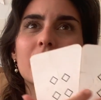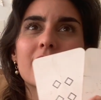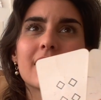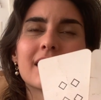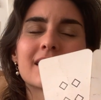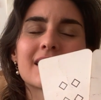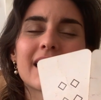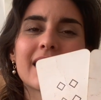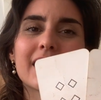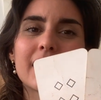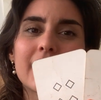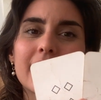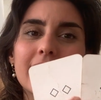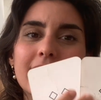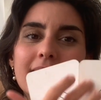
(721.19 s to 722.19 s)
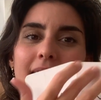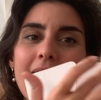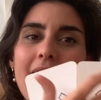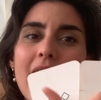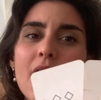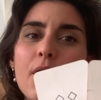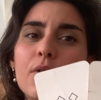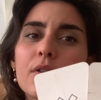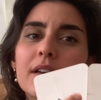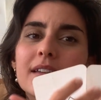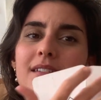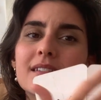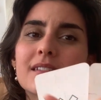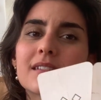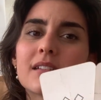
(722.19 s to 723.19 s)
it's like now
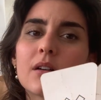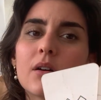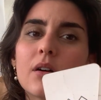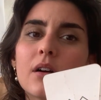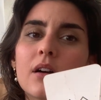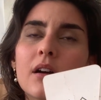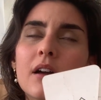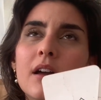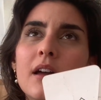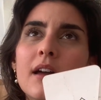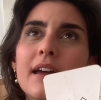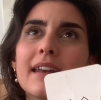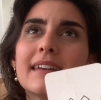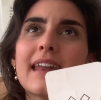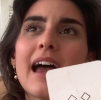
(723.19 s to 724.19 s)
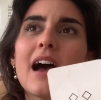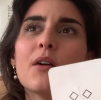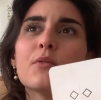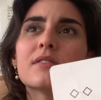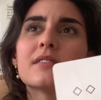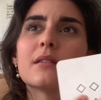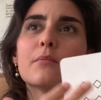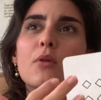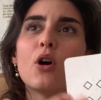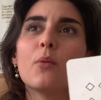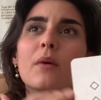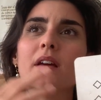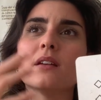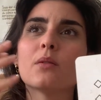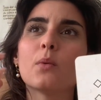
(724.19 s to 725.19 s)
is the
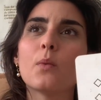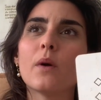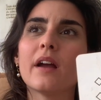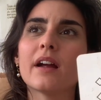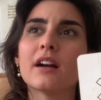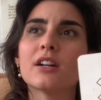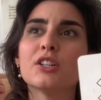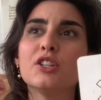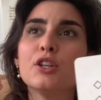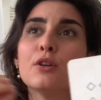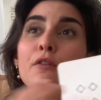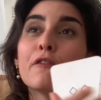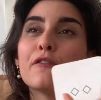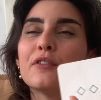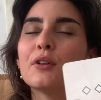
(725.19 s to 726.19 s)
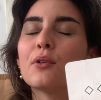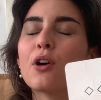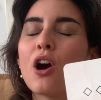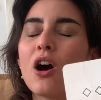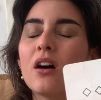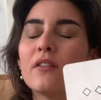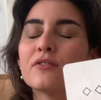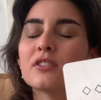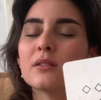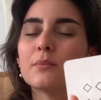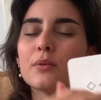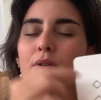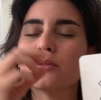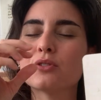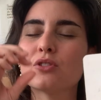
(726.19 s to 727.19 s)
moment where you feel
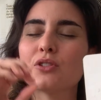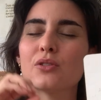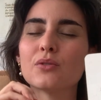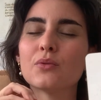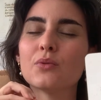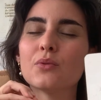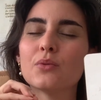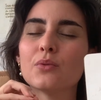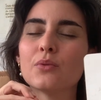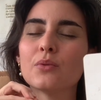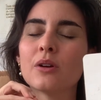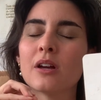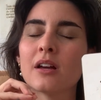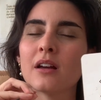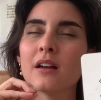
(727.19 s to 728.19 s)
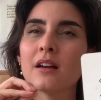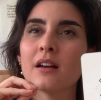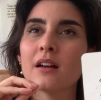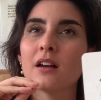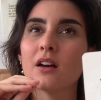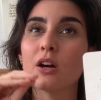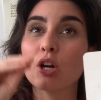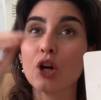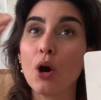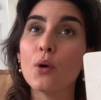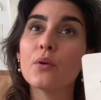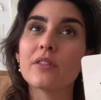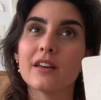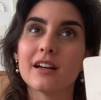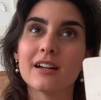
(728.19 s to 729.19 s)
comfortable to
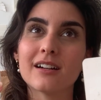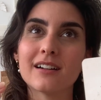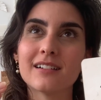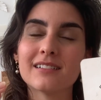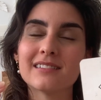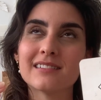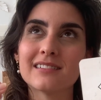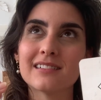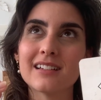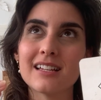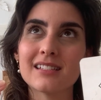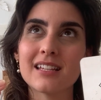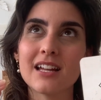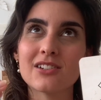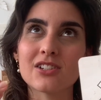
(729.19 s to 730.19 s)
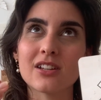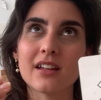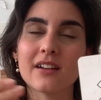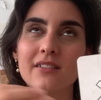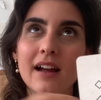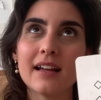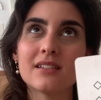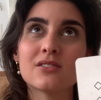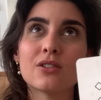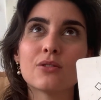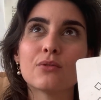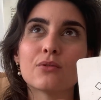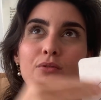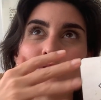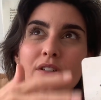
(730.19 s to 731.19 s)
go there, essentially, right?
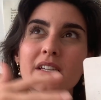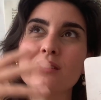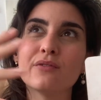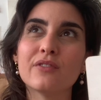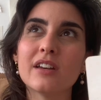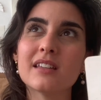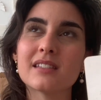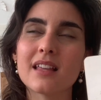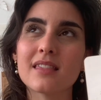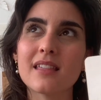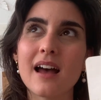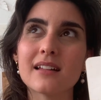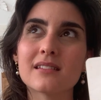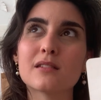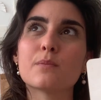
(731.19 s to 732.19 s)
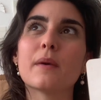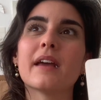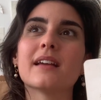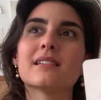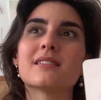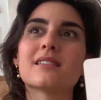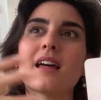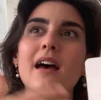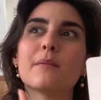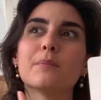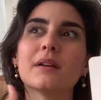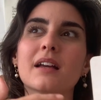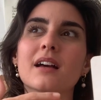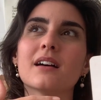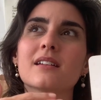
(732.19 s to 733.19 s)
To revisit that space, that,
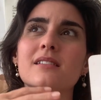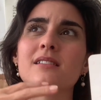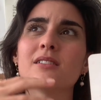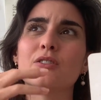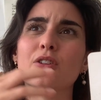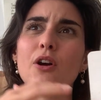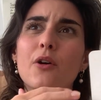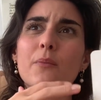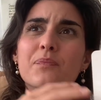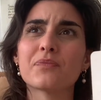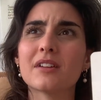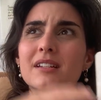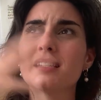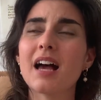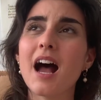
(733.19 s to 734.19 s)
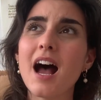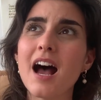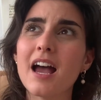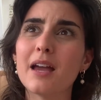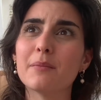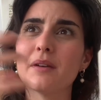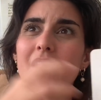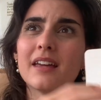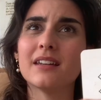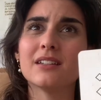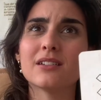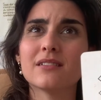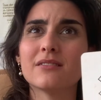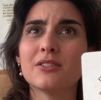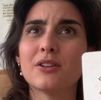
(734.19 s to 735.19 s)
because, you know, time and,
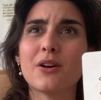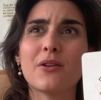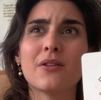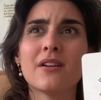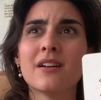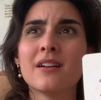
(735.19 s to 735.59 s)
you know,